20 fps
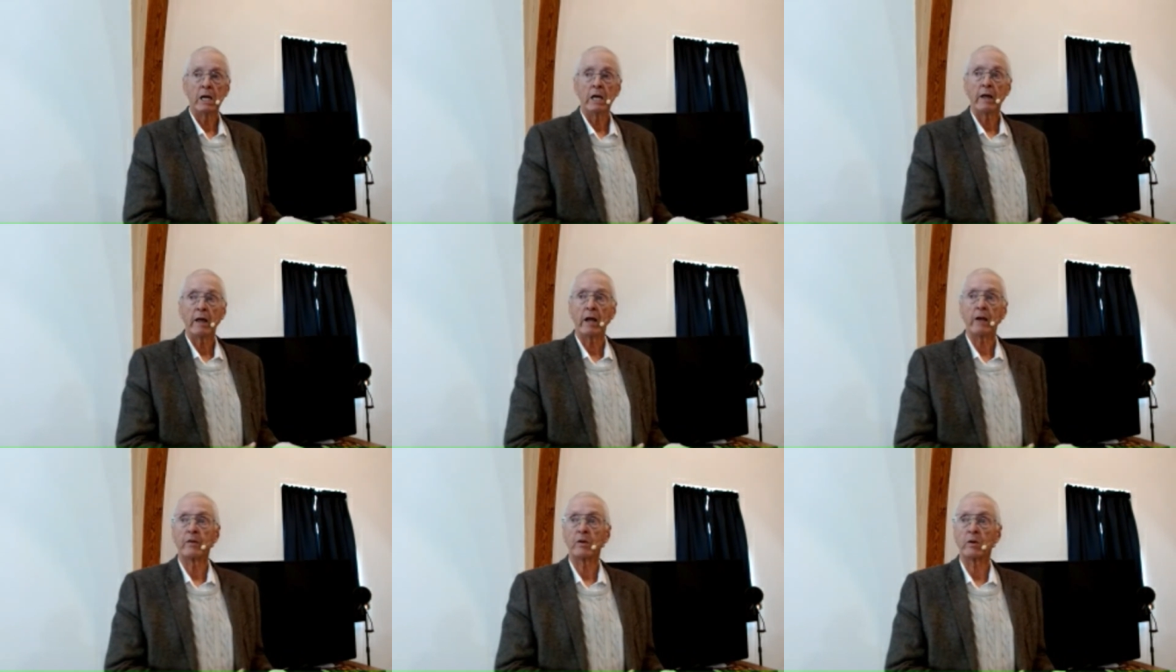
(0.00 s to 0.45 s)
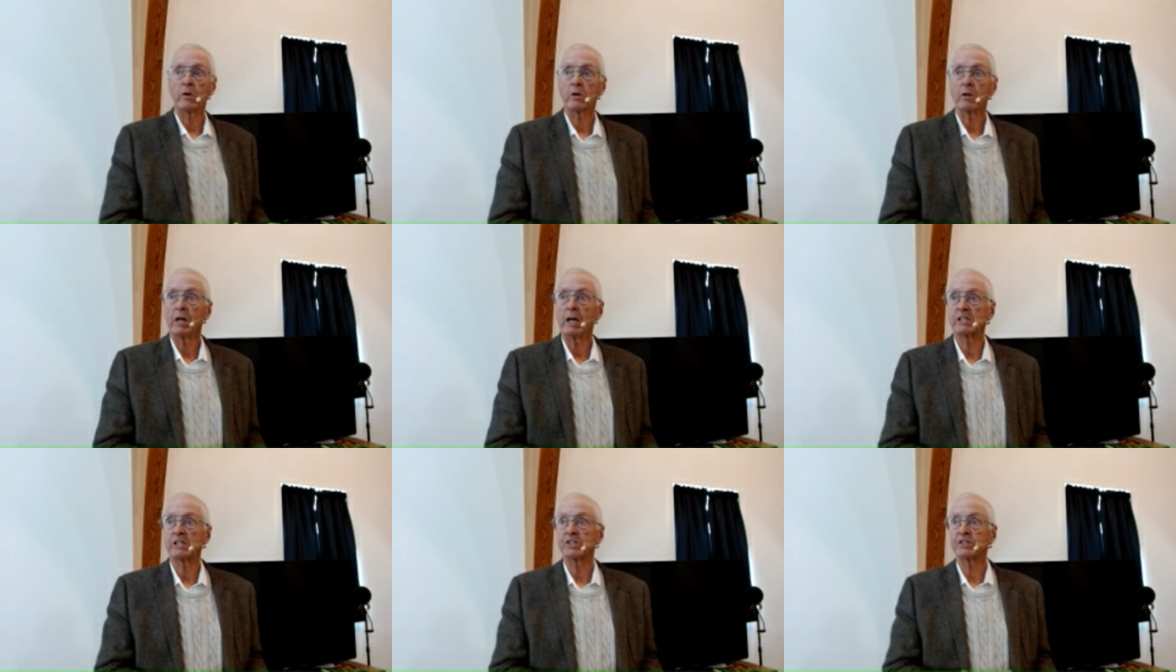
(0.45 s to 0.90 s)
And there are
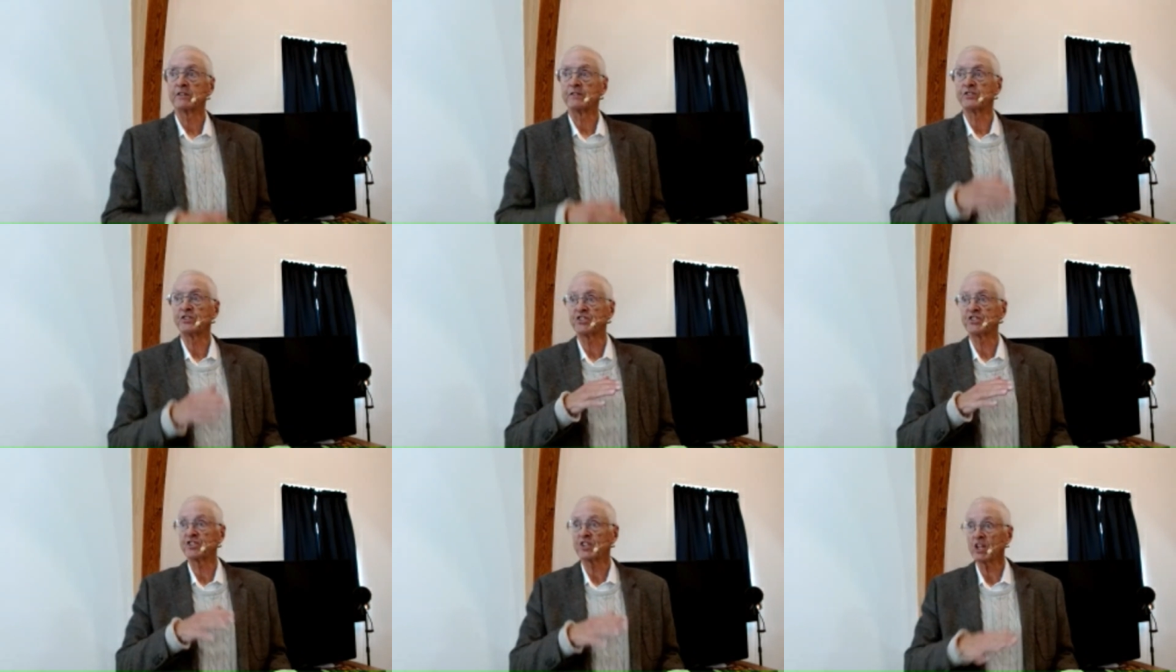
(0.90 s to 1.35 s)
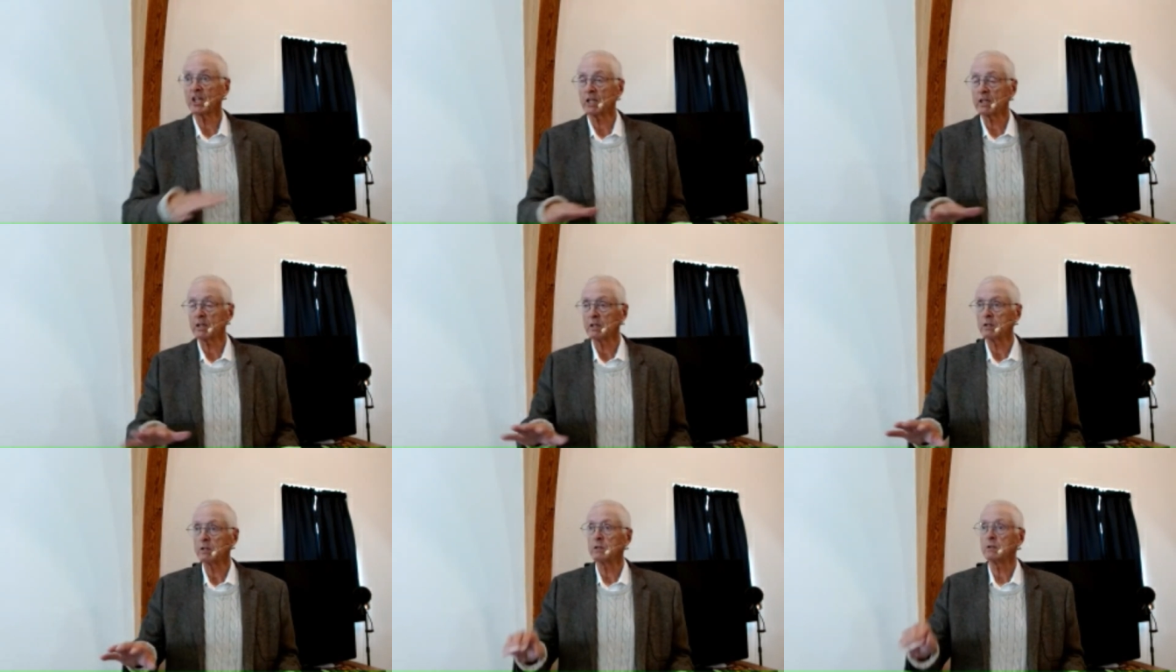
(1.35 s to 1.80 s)
lots of
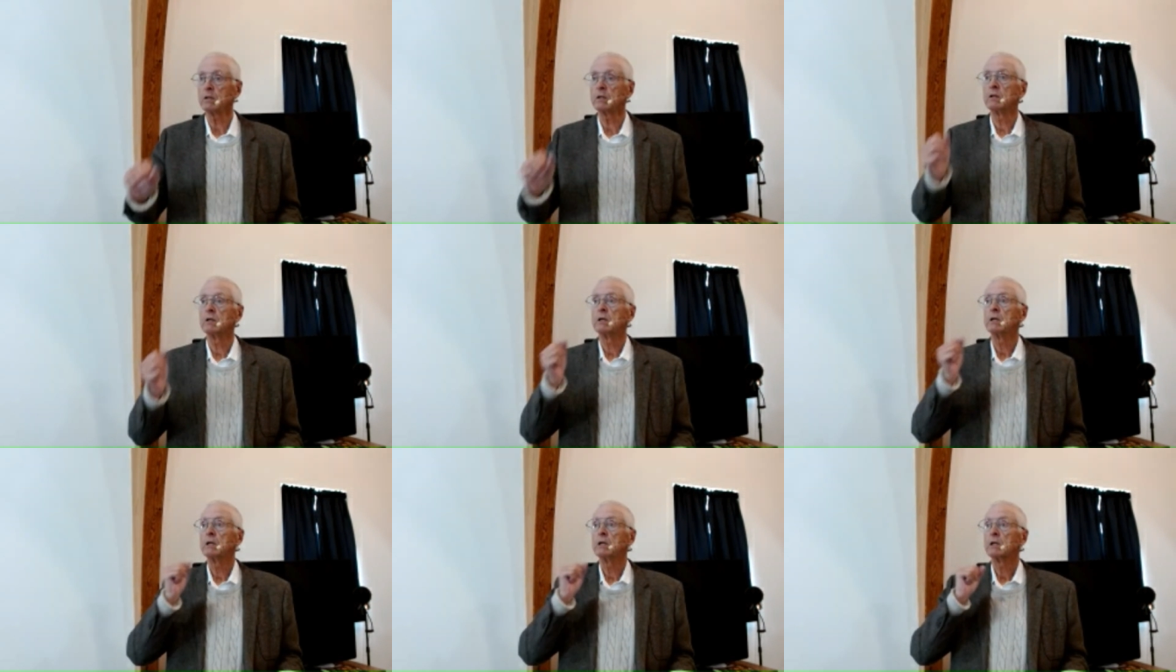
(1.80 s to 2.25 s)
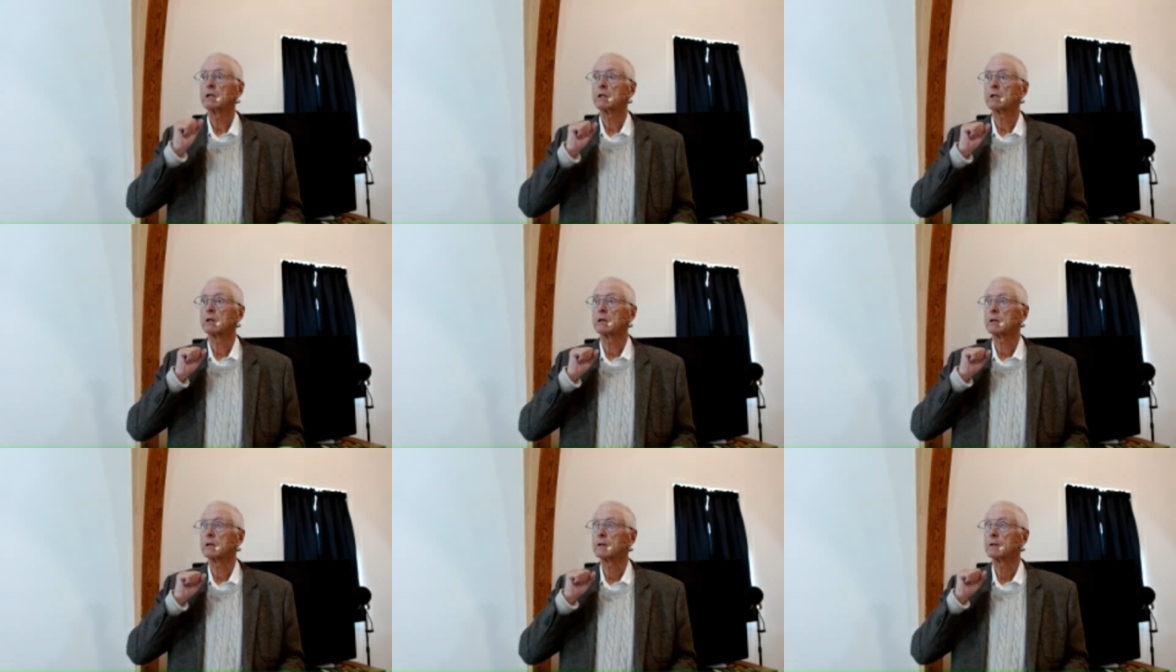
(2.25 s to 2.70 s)
subtle
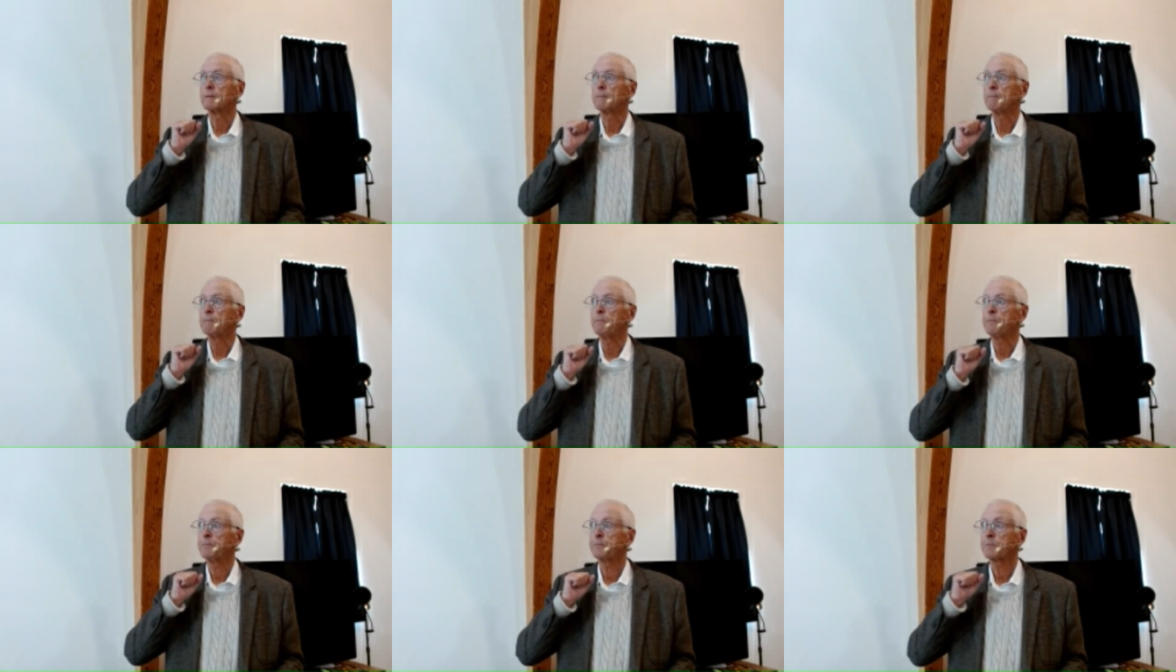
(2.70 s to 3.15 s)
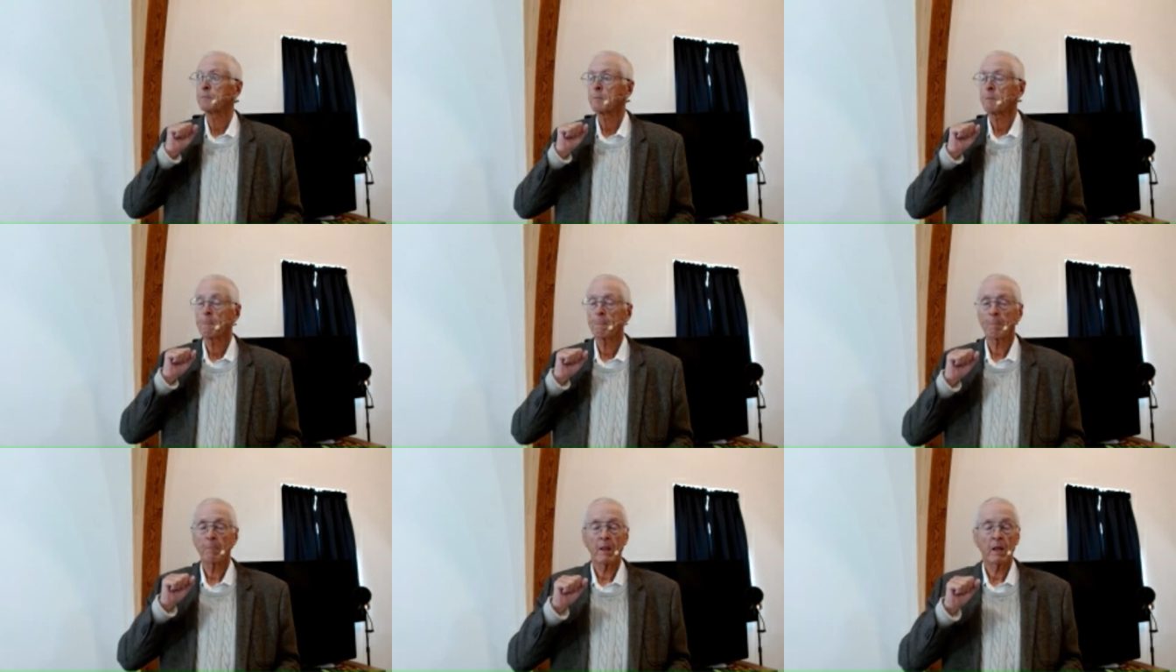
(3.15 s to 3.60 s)
um,
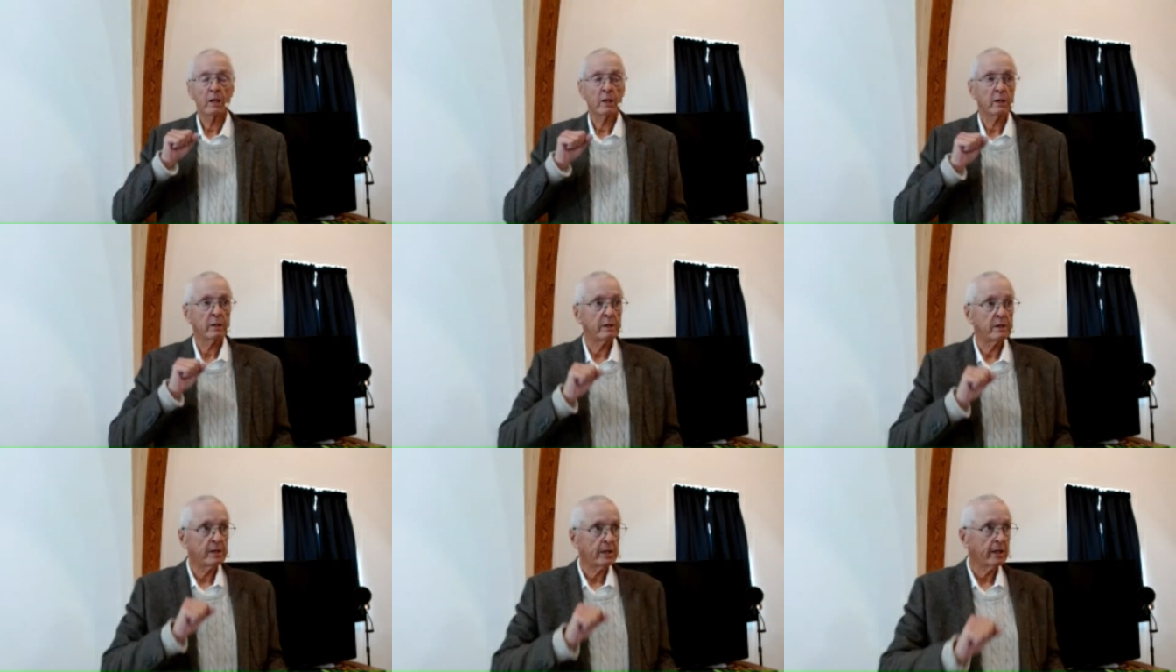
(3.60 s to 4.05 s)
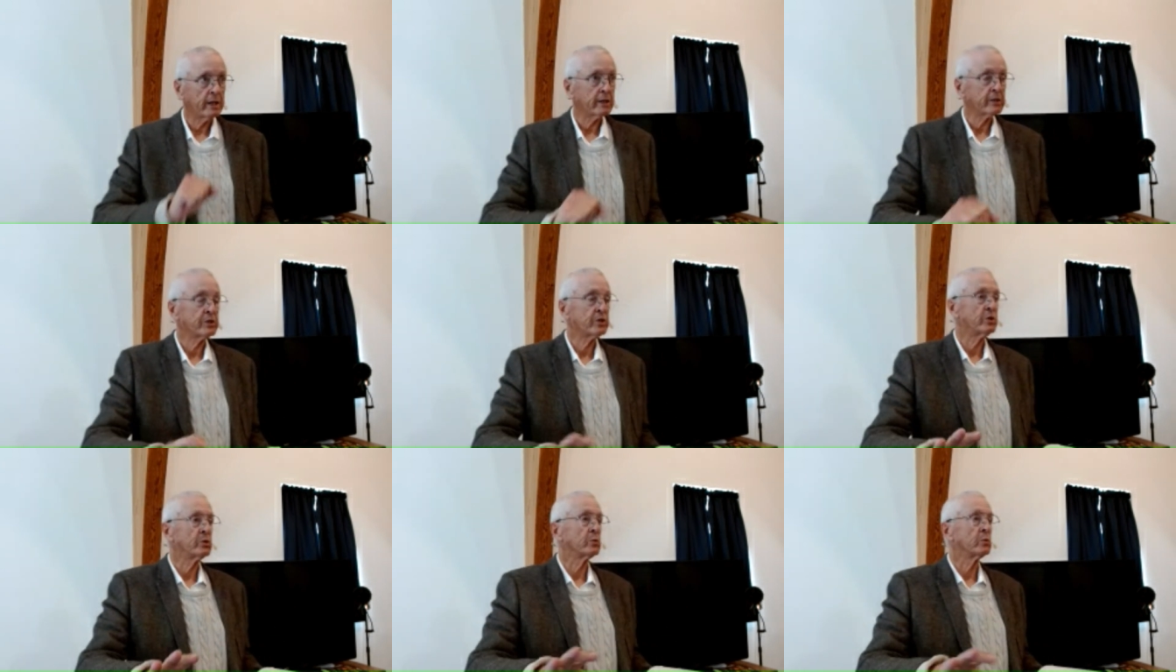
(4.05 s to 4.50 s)

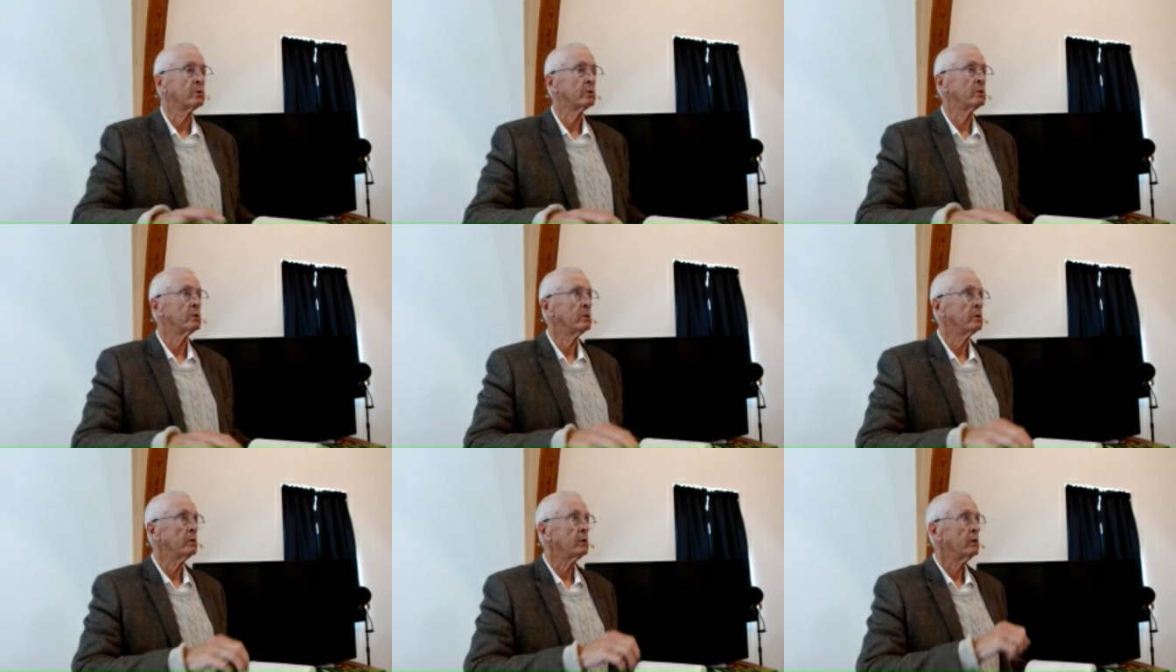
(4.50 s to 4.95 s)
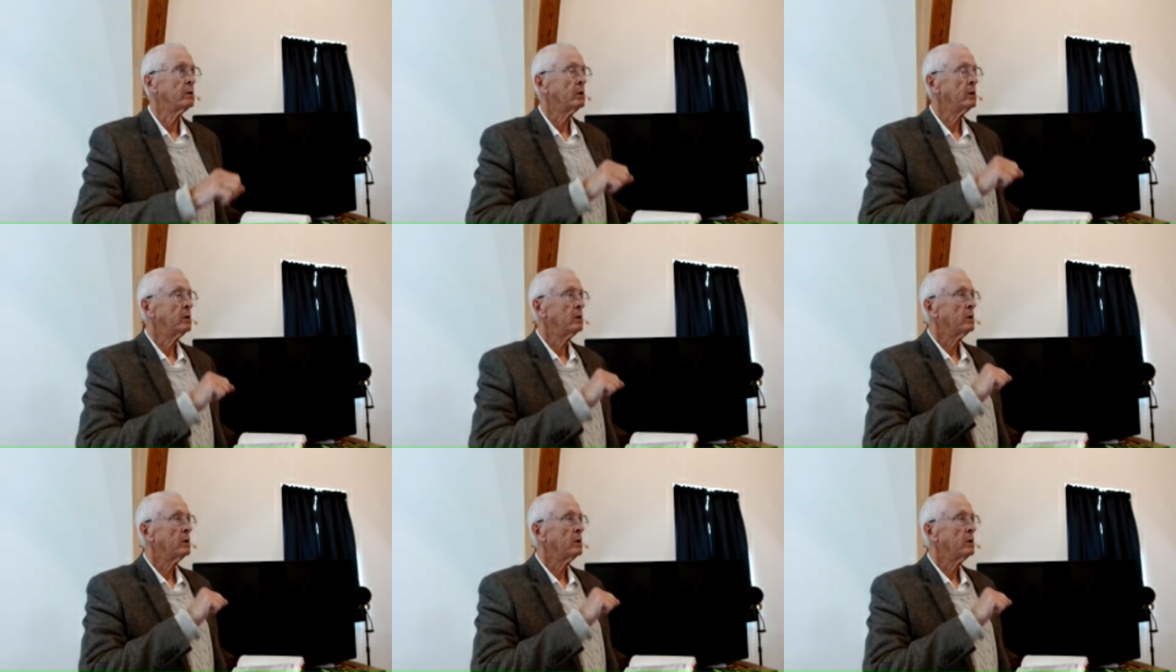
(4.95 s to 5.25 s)
contextual